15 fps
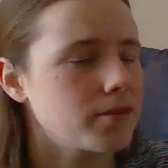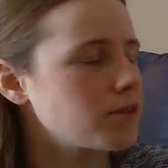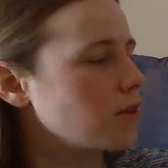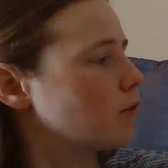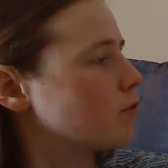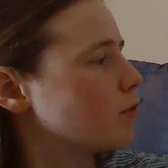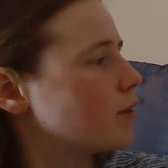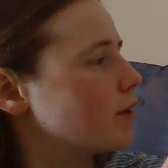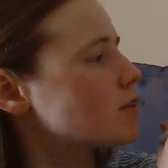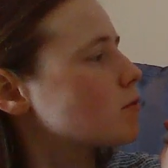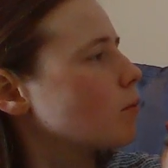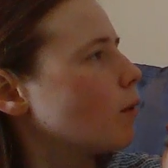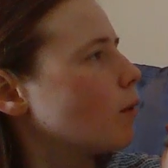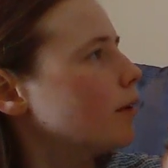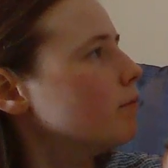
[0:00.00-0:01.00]
So for
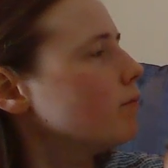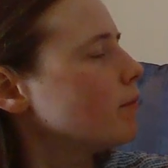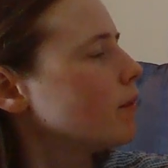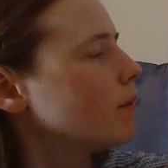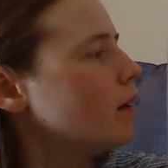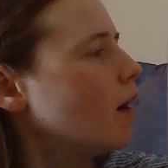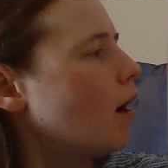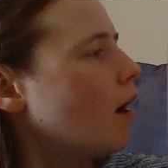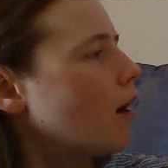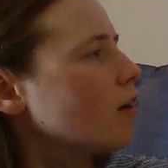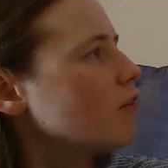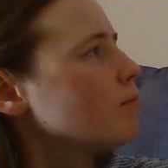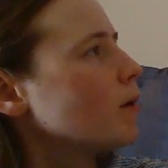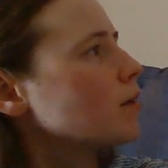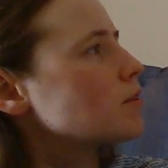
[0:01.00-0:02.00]
this one,
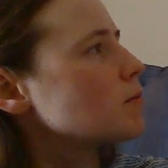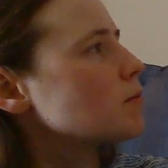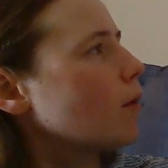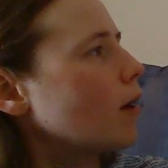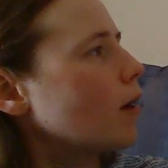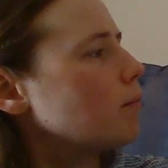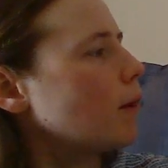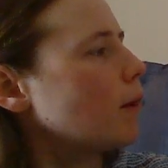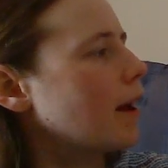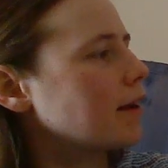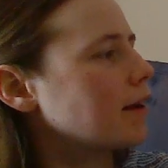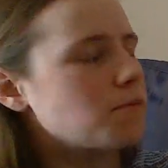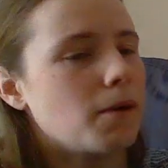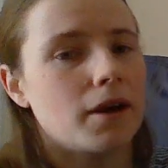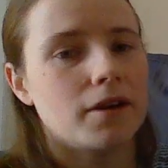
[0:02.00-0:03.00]
I've multiplied by
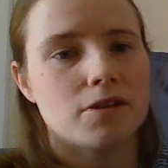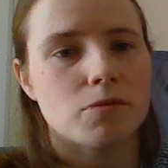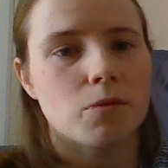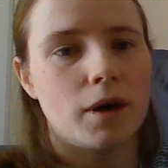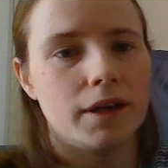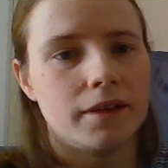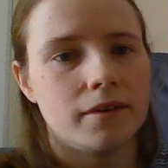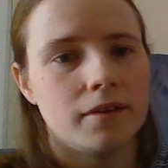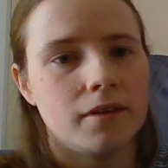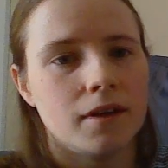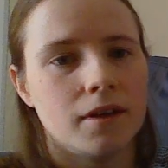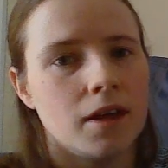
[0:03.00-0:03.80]
x minus 1.